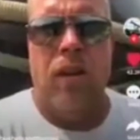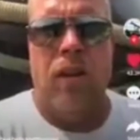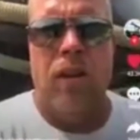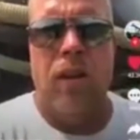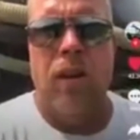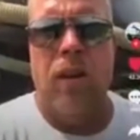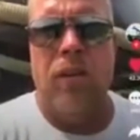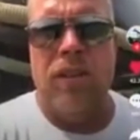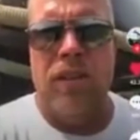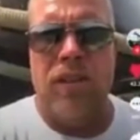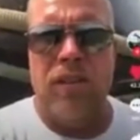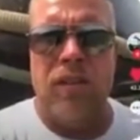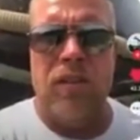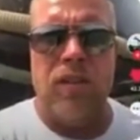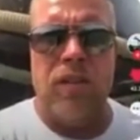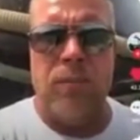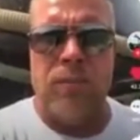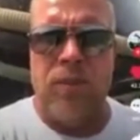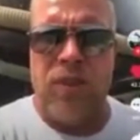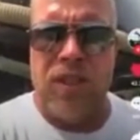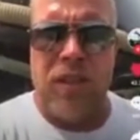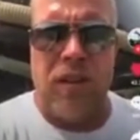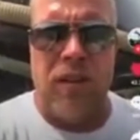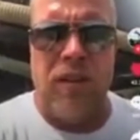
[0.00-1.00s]
You know, these are
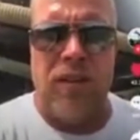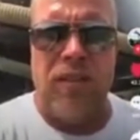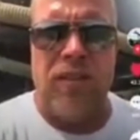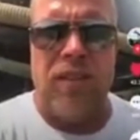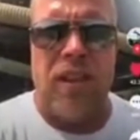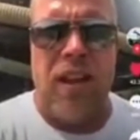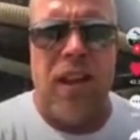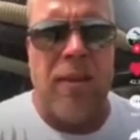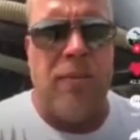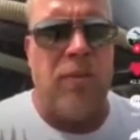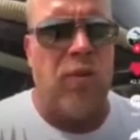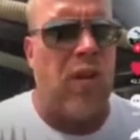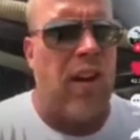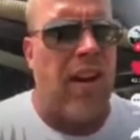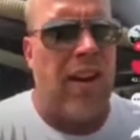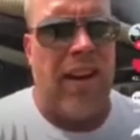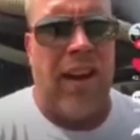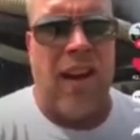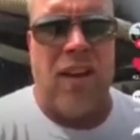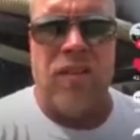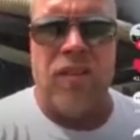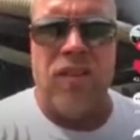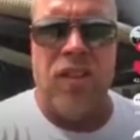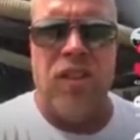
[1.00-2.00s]
some serious times right
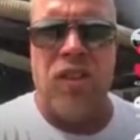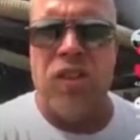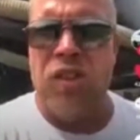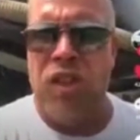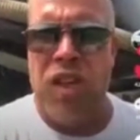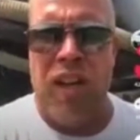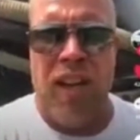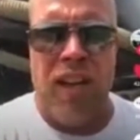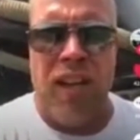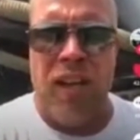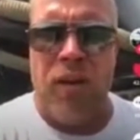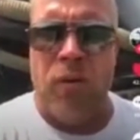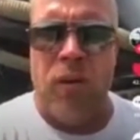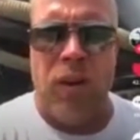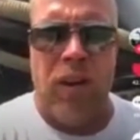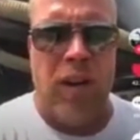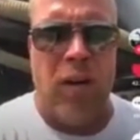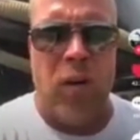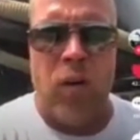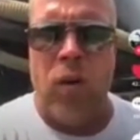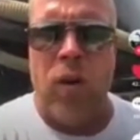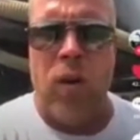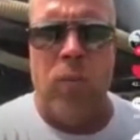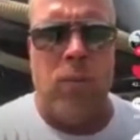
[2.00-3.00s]
now. Since
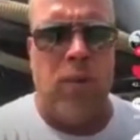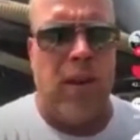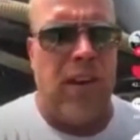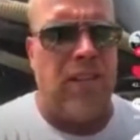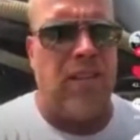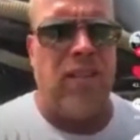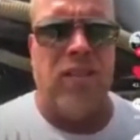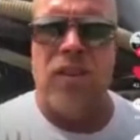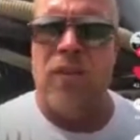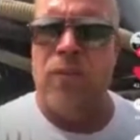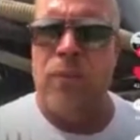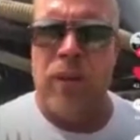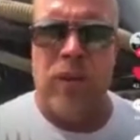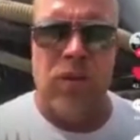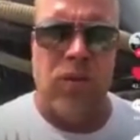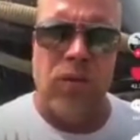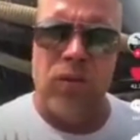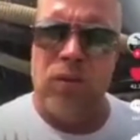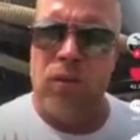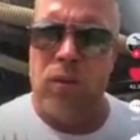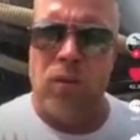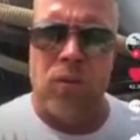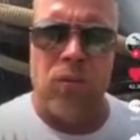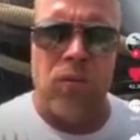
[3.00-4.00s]
January, oil prices have been
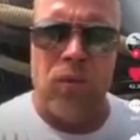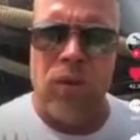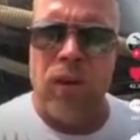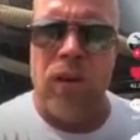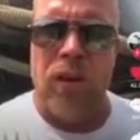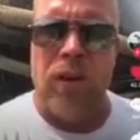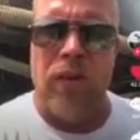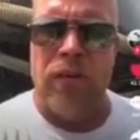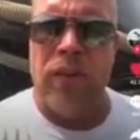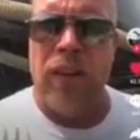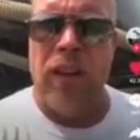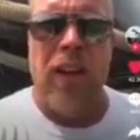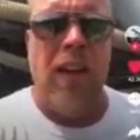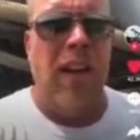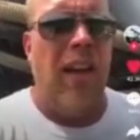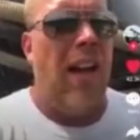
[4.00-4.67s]
through the roof.